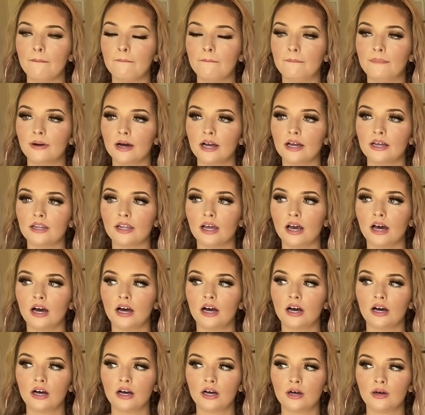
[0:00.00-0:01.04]
but
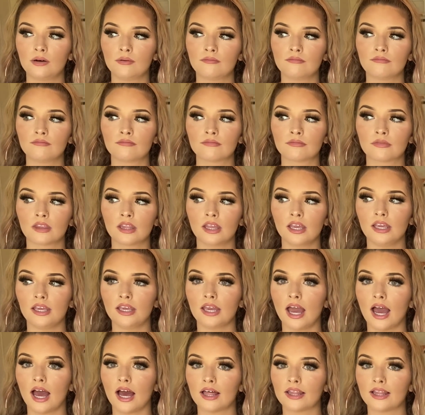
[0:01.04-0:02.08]
um,
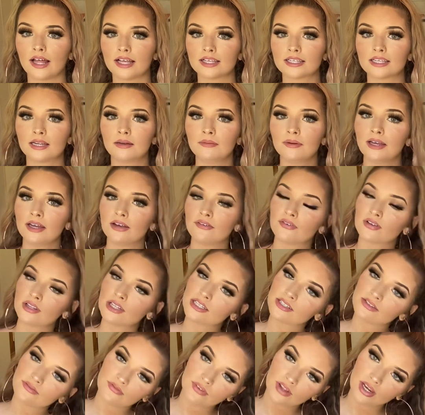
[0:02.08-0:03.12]
yeah, that's gonna be it for
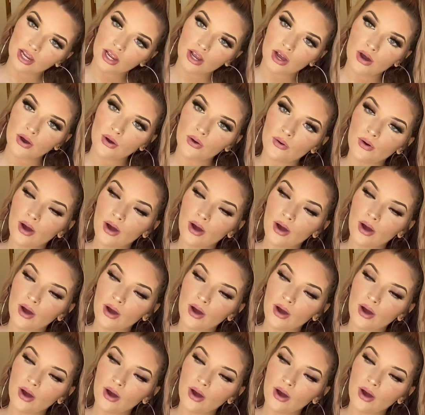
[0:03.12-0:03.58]
this video.